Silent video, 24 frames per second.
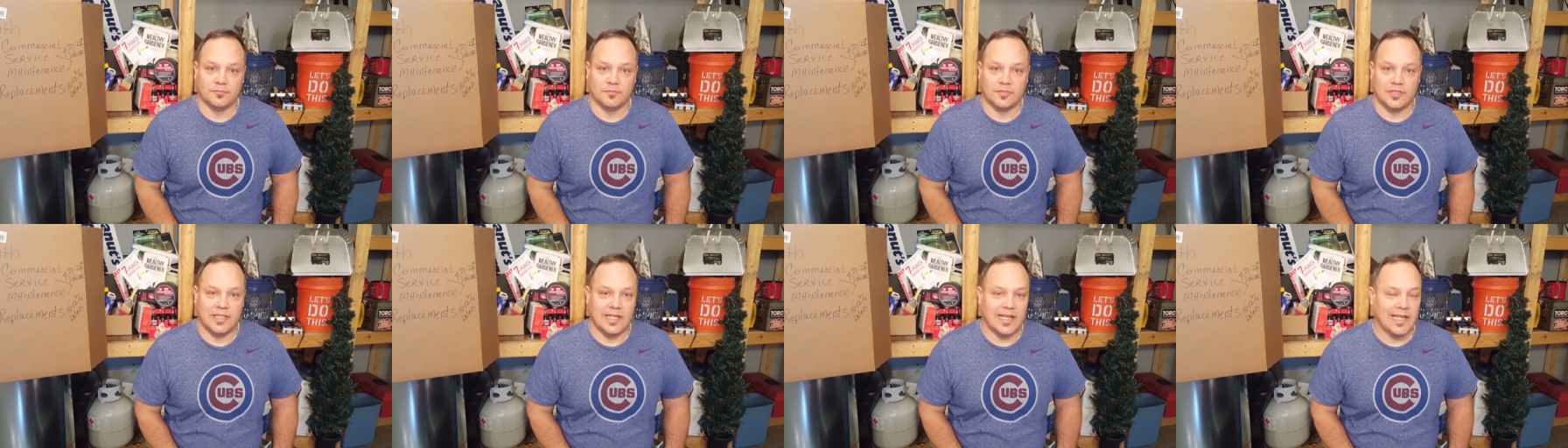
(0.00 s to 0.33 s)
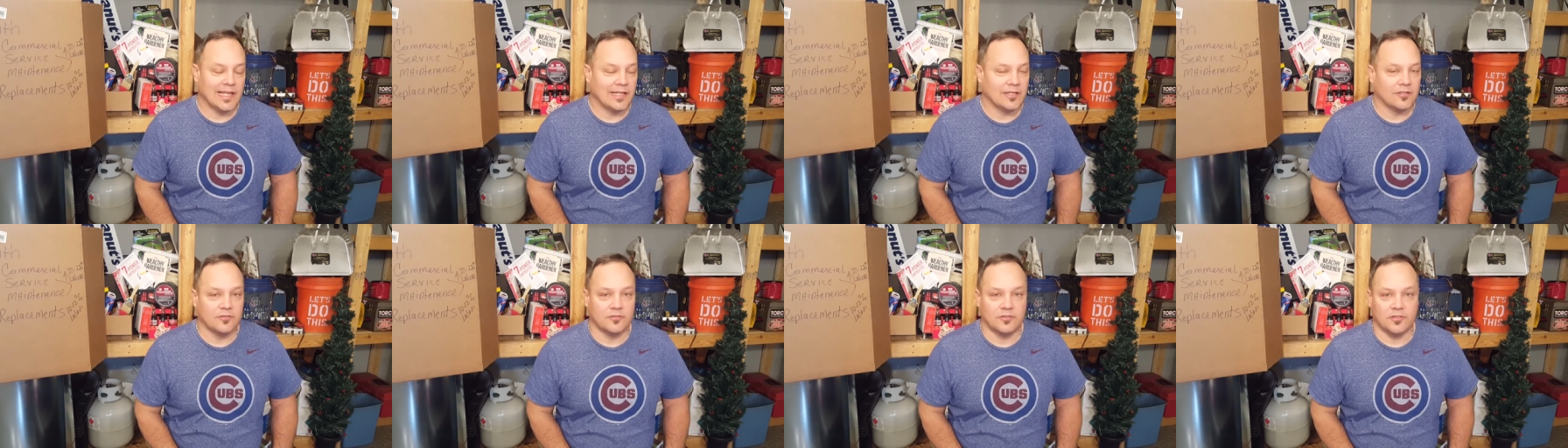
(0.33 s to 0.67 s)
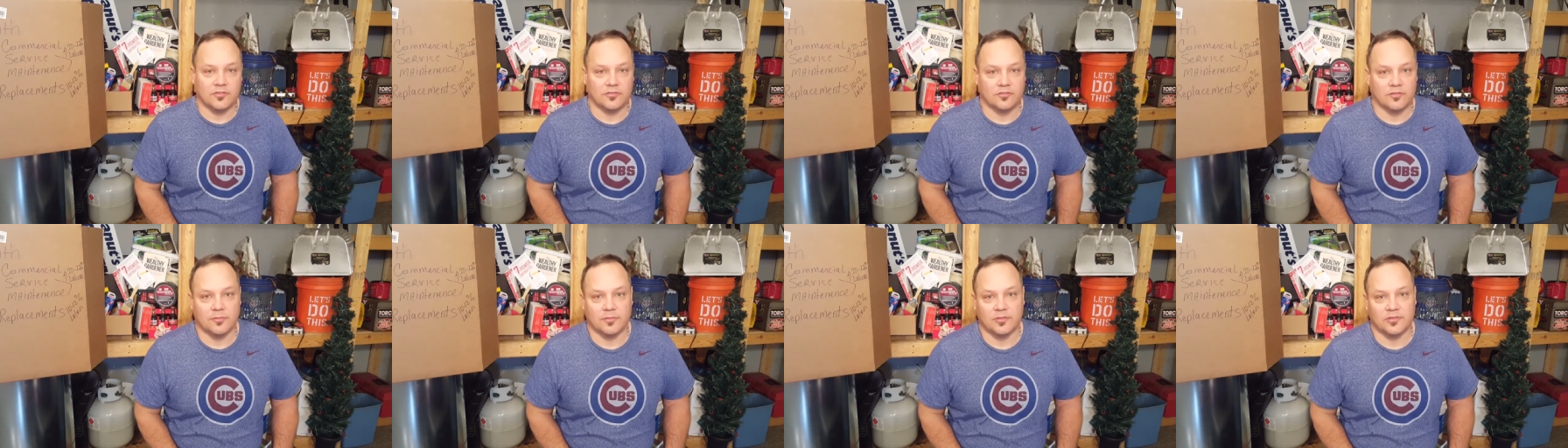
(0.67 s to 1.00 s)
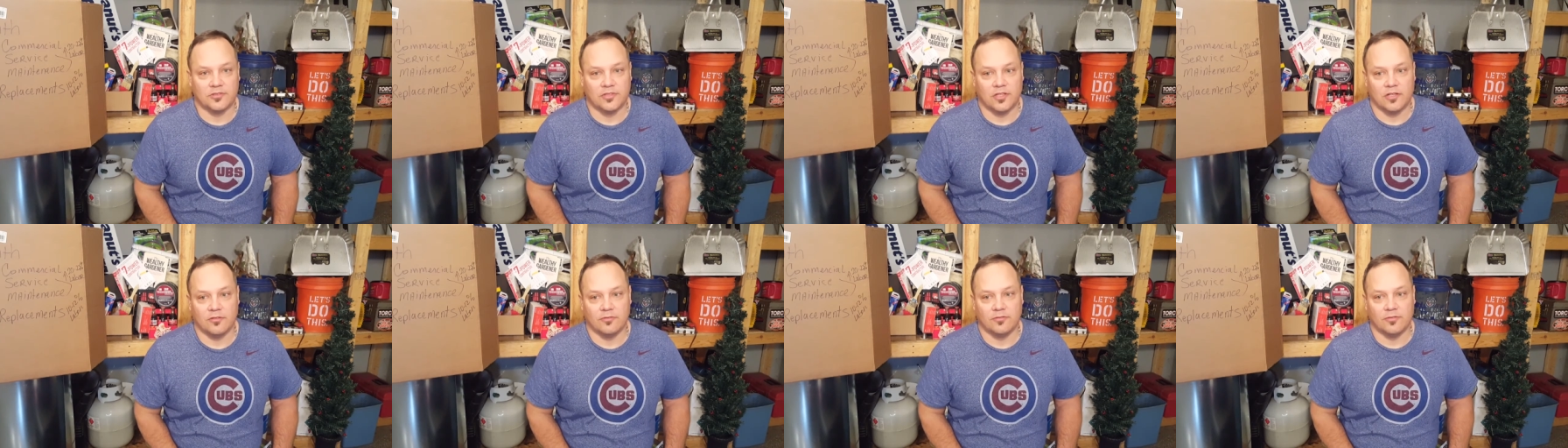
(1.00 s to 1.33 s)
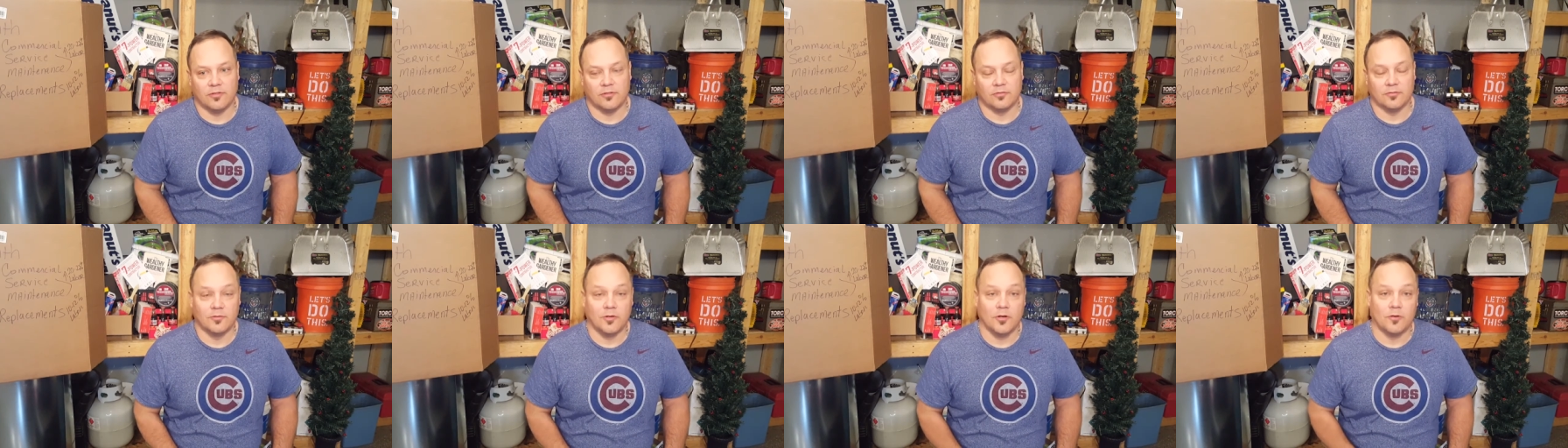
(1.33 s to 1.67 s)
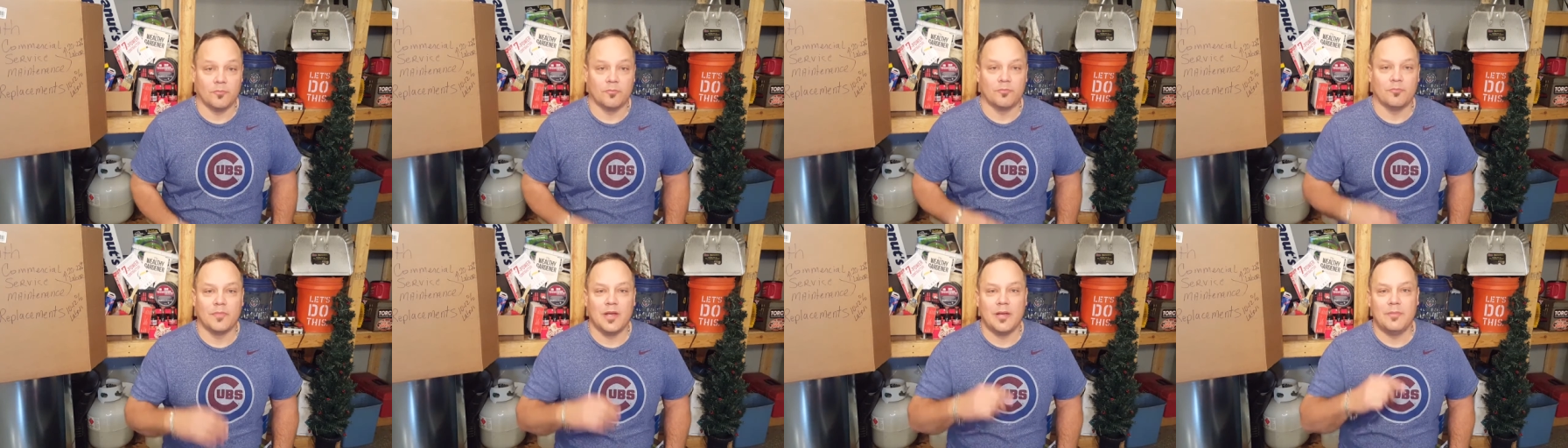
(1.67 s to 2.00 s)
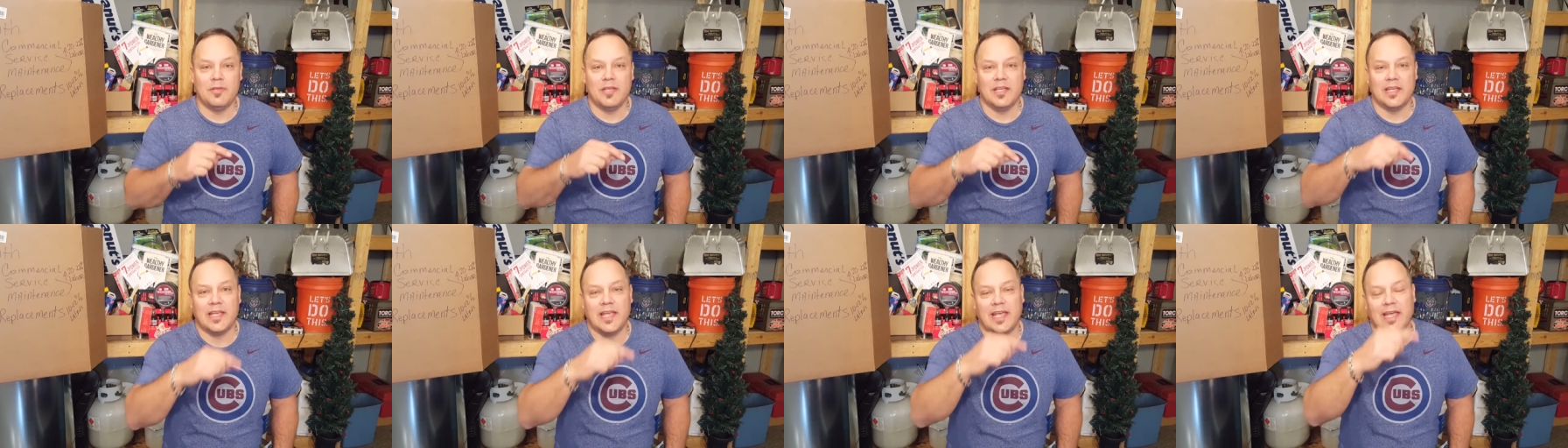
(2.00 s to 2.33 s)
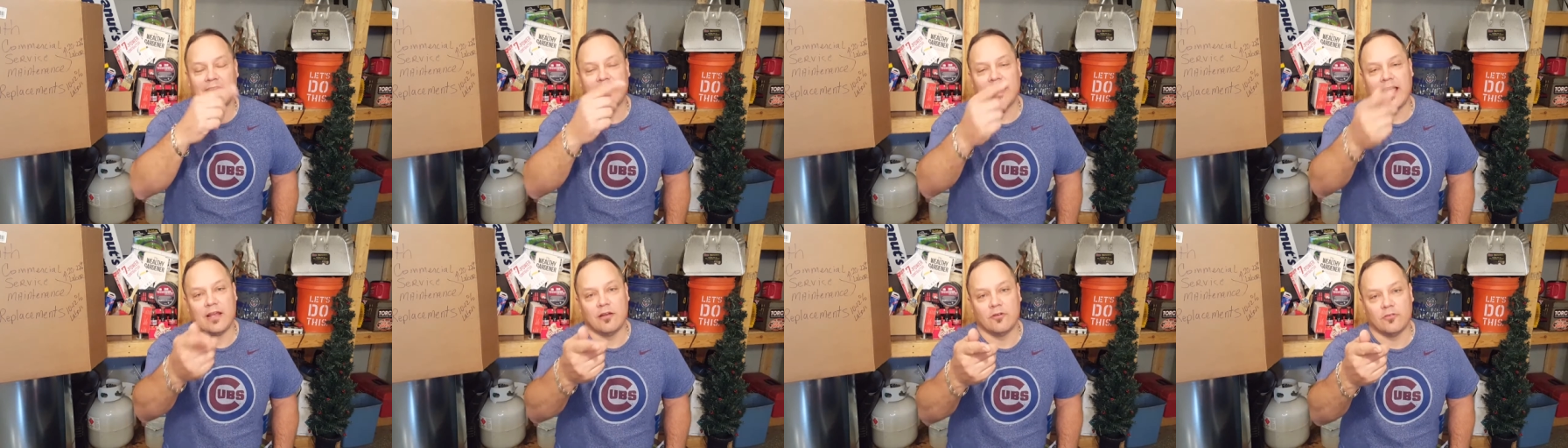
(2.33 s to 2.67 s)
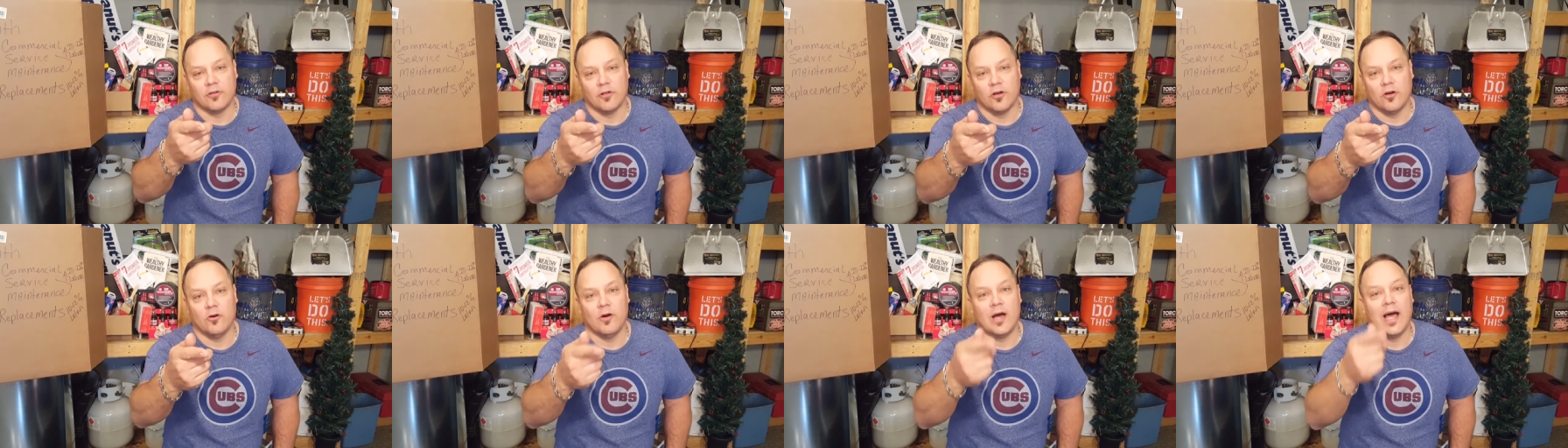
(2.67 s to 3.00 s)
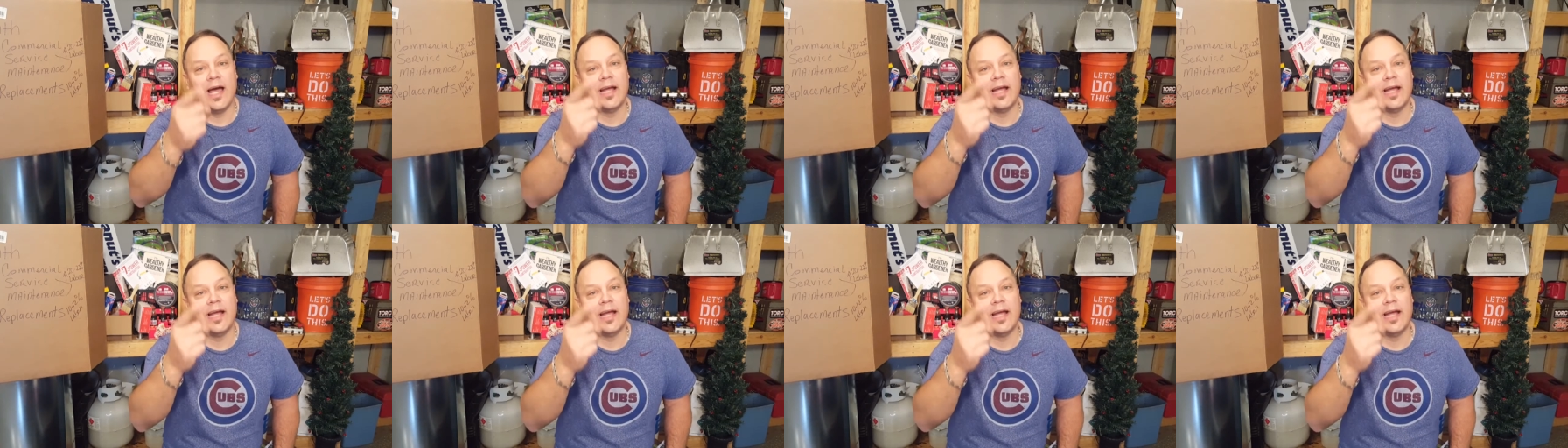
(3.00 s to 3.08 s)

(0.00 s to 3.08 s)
You can't do this from a cell phone. Or maybe you can, I don't know.